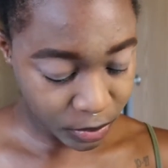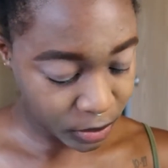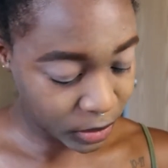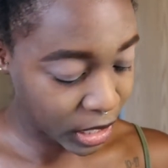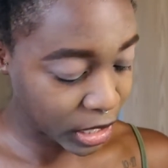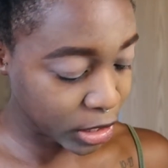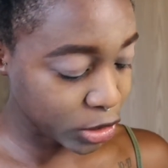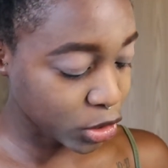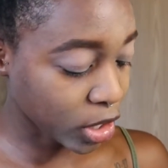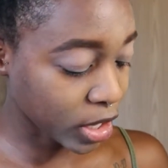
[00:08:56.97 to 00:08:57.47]

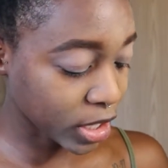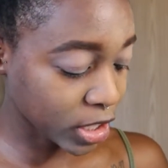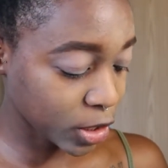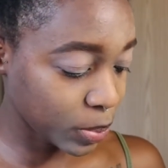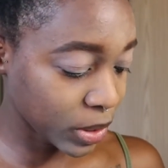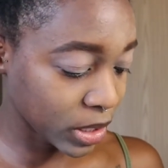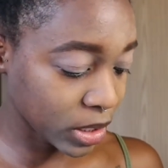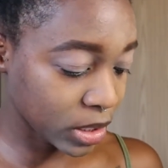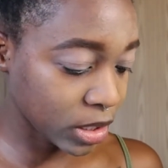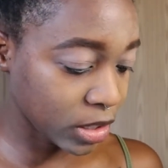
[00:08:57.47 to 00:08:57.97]
things are
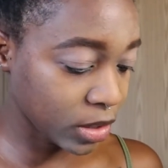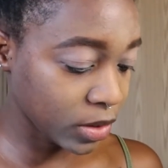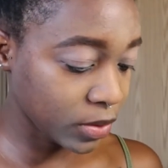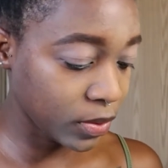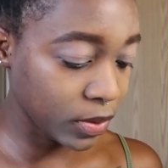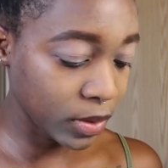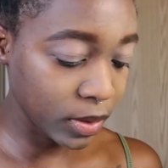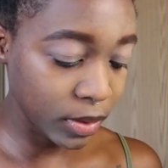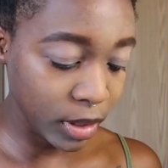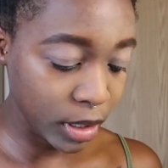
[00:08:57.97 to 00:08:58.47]
expensive
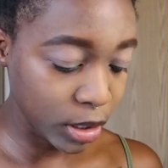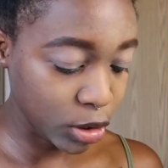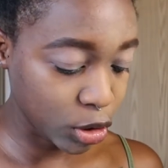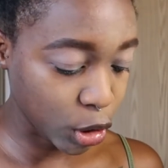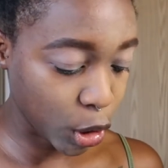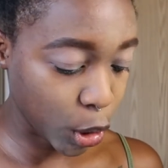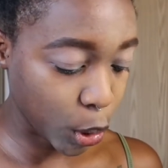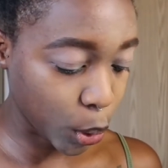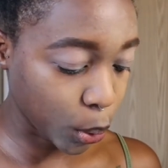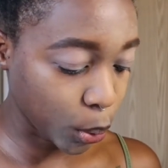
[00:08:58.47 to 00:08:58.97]

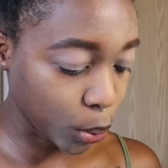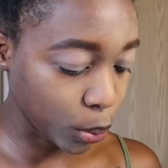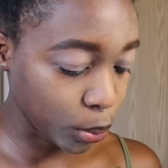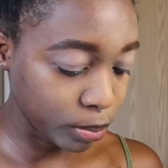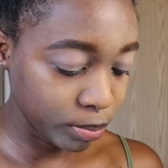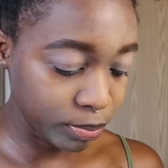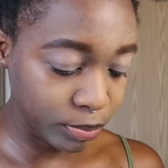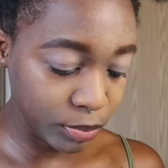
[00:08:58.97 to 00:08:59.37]
so,